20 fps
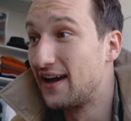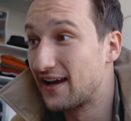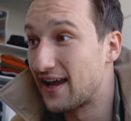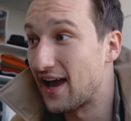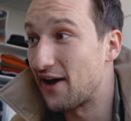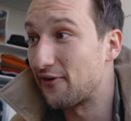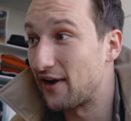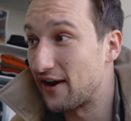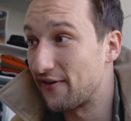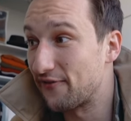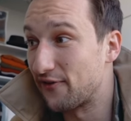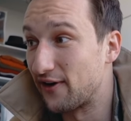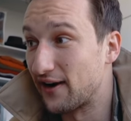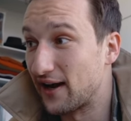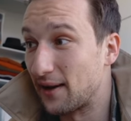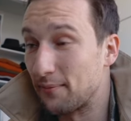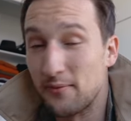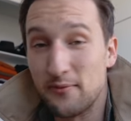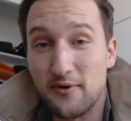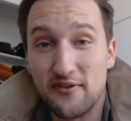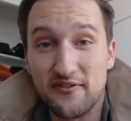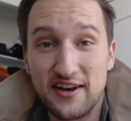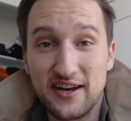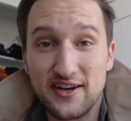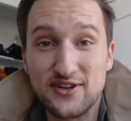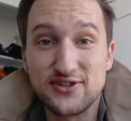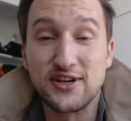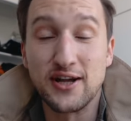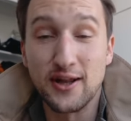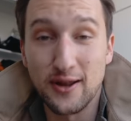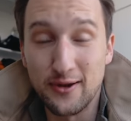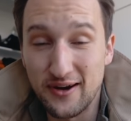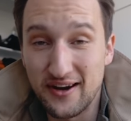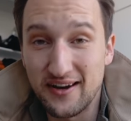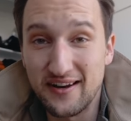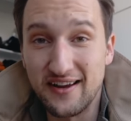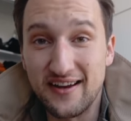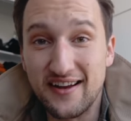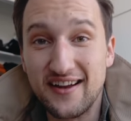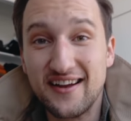get ready for a couple more videos,
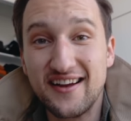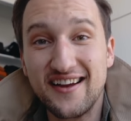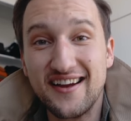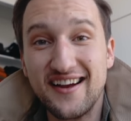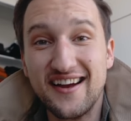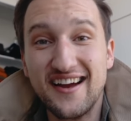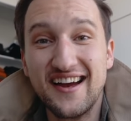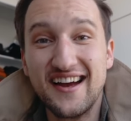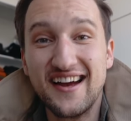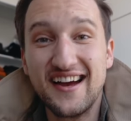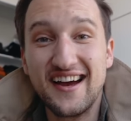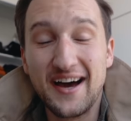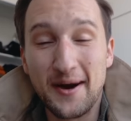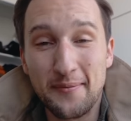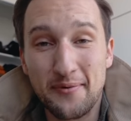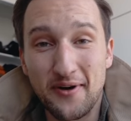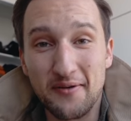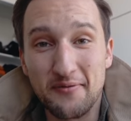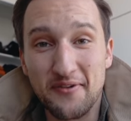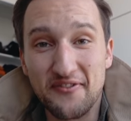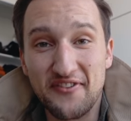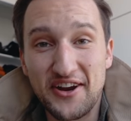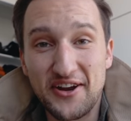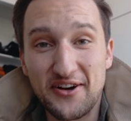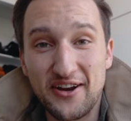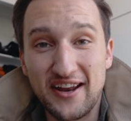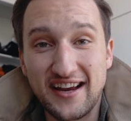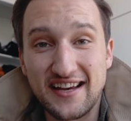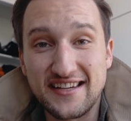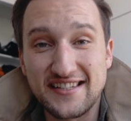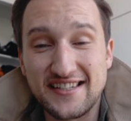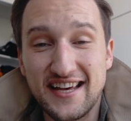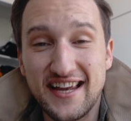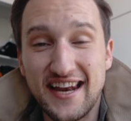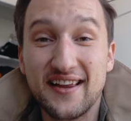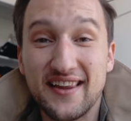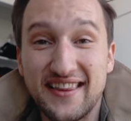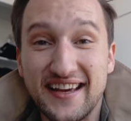including the apartment video, like I said.